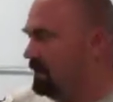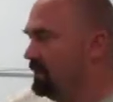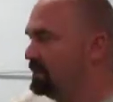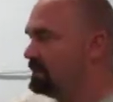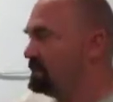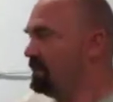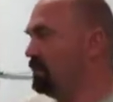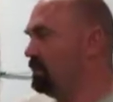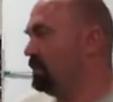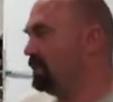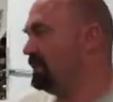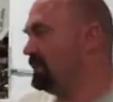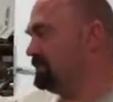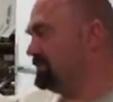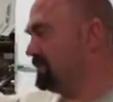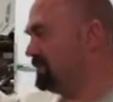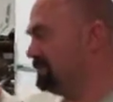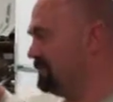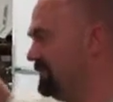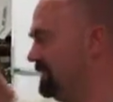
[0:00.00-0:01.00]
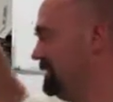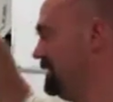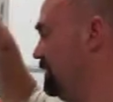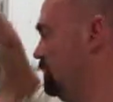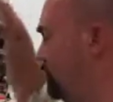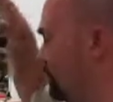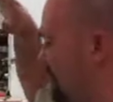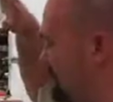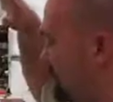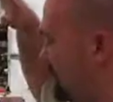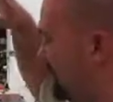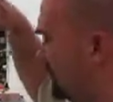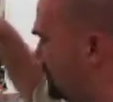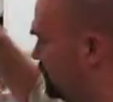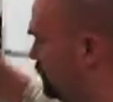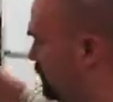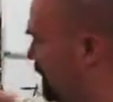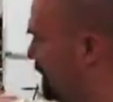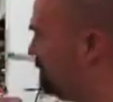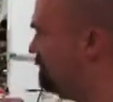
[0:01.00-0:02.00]
So what the gentleman did was he
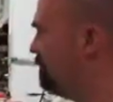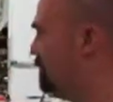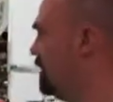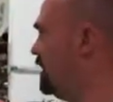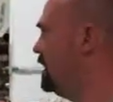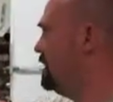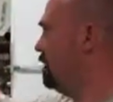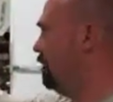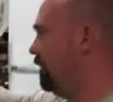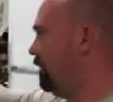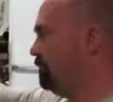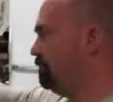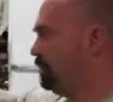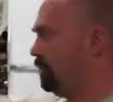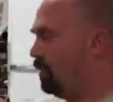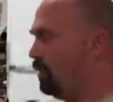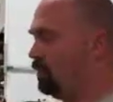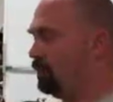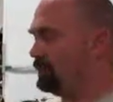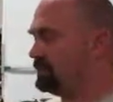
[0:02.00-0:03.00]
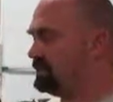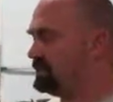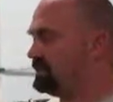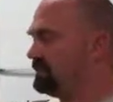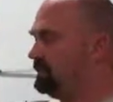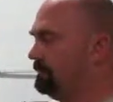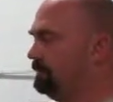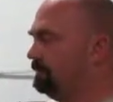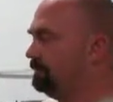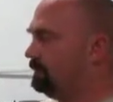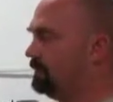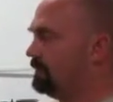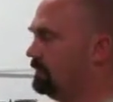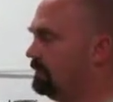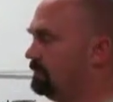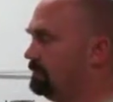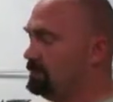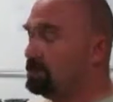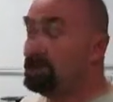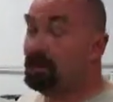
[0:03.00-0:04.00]
spread mud on parts
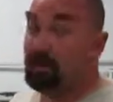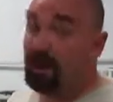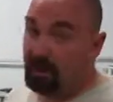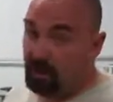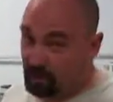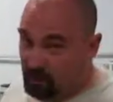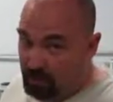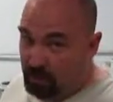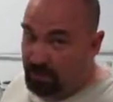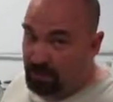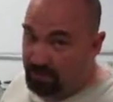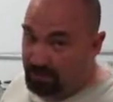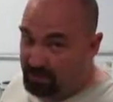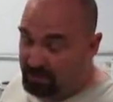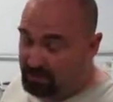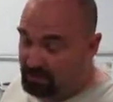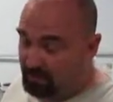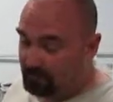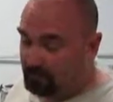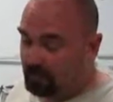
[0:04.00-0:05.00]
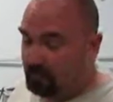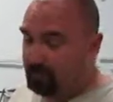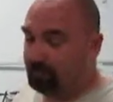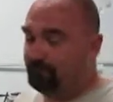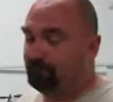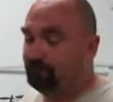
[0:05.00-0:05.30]
to make it look like he did something.